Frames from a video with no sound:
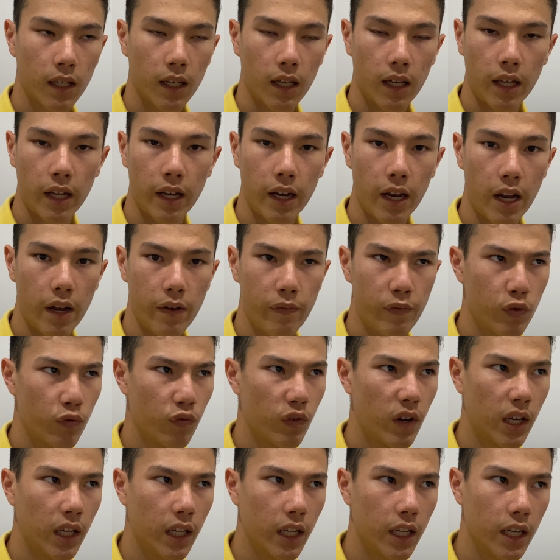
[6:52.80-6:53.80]
Now, if you
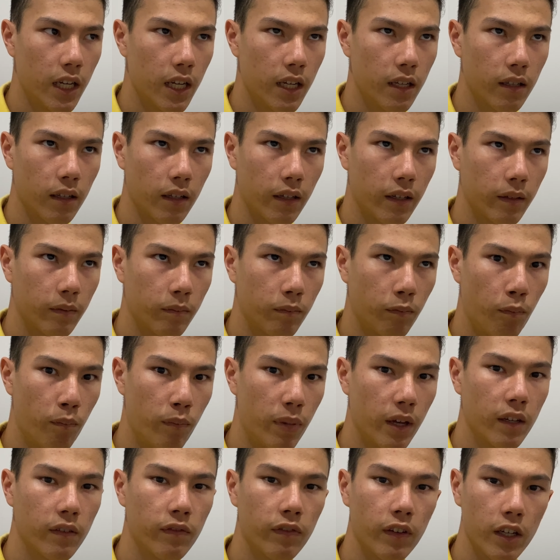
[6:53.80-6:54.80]
really need like
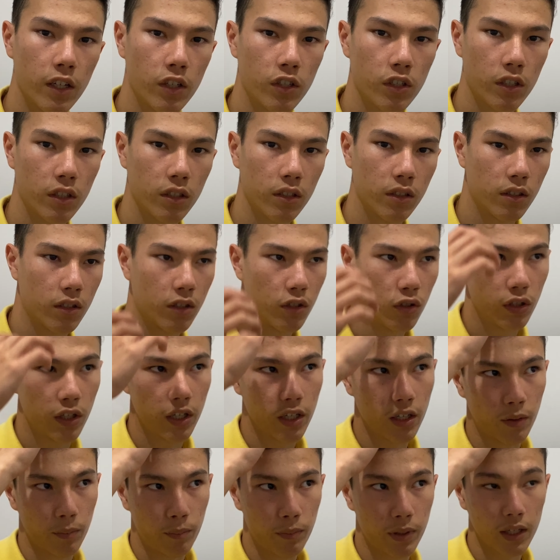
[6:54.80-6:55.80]
big features, you need a
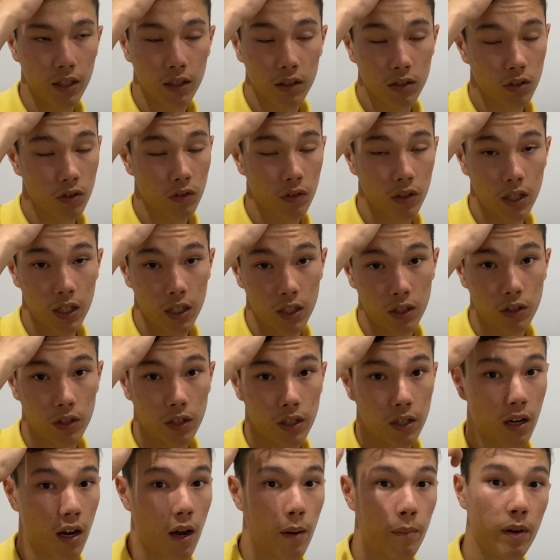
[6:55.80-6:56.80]
bigger screen, you need
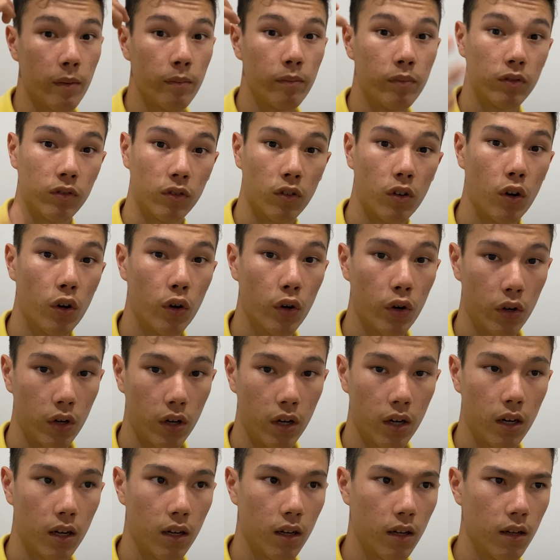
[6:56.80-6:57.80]
an iPad Pro,
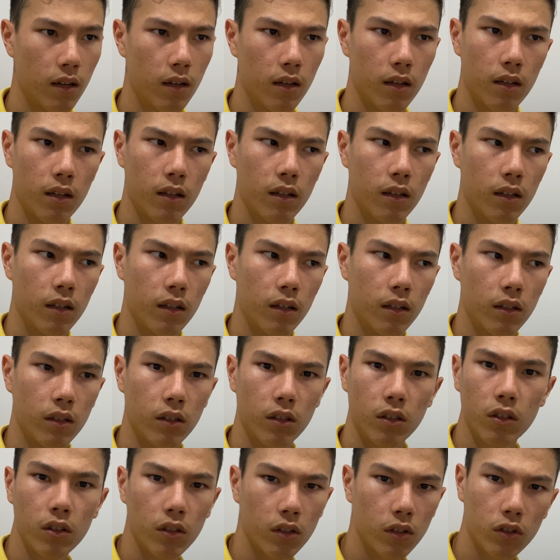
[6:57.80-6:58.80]

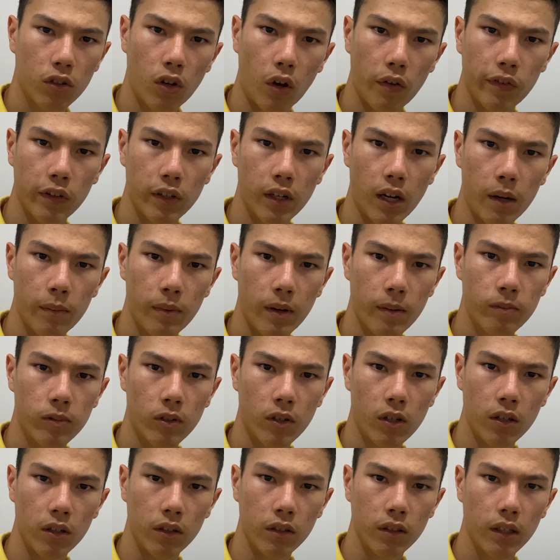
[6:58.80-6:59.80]
go for the iPad
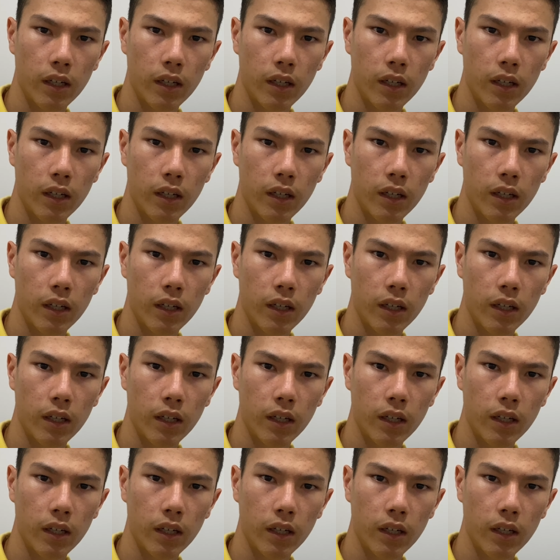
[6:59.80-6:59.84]
Pro.